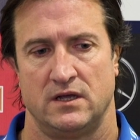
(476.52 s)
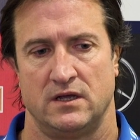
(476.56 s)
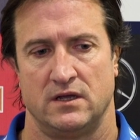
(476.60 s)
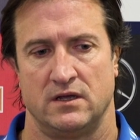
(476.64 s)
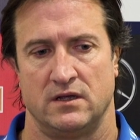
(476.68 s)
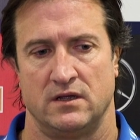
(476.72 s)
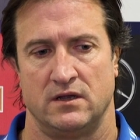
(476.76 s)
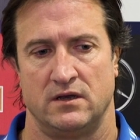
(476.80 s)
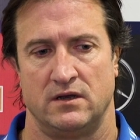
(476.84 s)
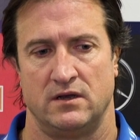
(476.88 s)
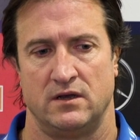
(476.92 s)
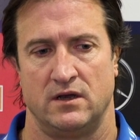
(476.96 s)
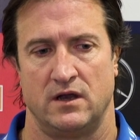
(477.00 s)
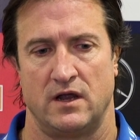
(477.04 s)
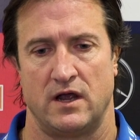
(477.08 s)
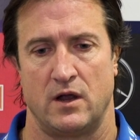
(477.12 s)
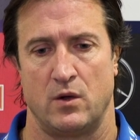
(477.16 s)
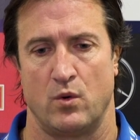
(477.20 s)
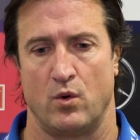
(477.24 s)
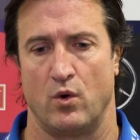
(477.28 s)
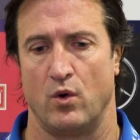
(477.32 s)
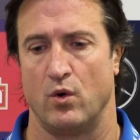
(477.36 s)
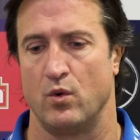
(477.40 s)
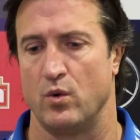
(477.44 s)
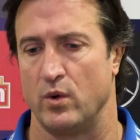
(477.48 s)
and
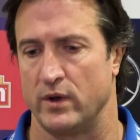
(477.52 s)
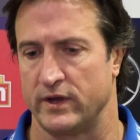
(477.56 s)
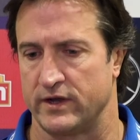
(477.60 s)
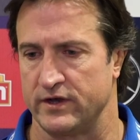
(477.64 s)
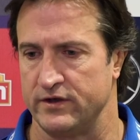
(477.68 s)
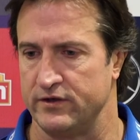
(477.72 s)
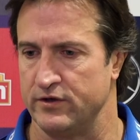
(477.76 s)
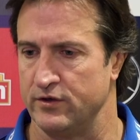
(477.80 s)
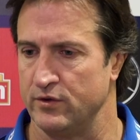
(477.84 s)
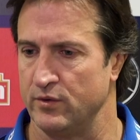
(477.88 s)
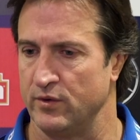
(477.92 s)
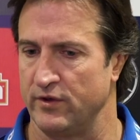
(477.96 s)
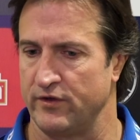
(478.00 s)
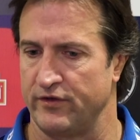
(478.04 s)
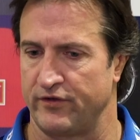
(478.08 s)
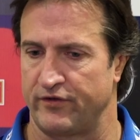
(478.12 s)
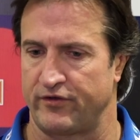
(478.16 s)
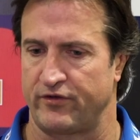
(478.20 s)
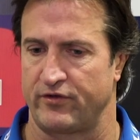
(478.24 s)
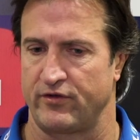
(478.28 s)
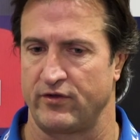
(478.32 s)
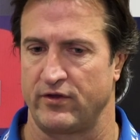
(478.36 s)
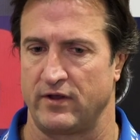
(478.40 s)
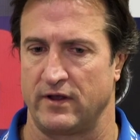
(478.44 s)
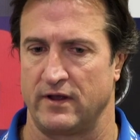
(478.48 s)
all we can do
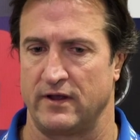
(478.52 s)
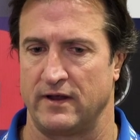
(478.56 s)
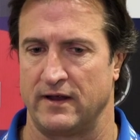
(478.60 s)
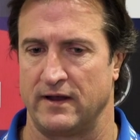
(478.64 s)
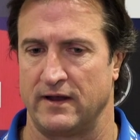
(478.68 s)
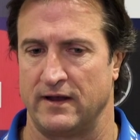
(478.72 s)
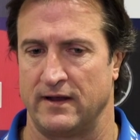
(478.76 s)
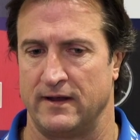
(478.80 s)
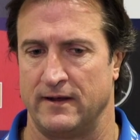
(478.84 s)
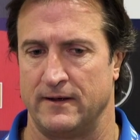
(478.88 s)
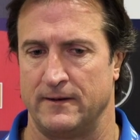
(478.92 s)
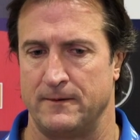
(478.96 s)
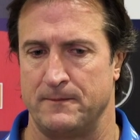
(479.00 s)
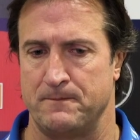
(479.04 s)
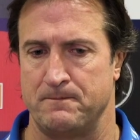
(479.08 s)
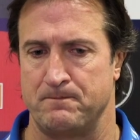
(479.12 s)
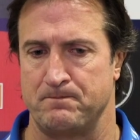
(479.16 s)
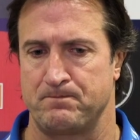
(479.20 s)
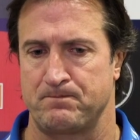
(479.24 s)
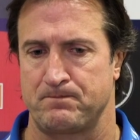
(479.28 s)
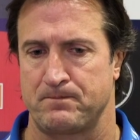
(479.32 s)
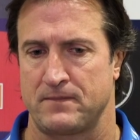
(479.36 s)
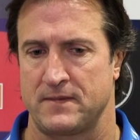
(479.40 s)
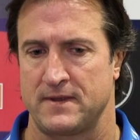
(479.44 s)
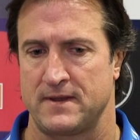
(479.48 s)
is um,